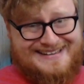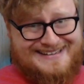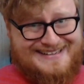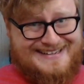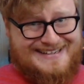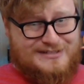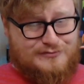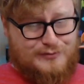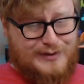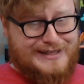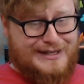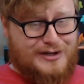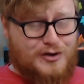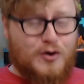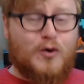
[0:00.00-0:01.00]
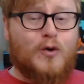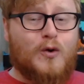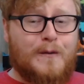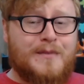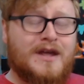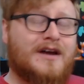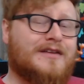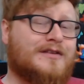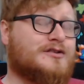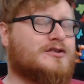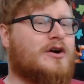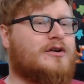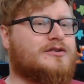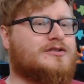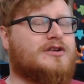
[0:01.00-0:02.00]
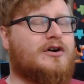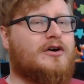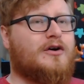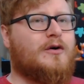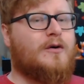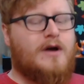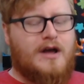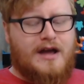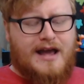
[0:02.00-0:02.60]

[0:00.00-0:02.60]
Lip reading: he's really cool. There's also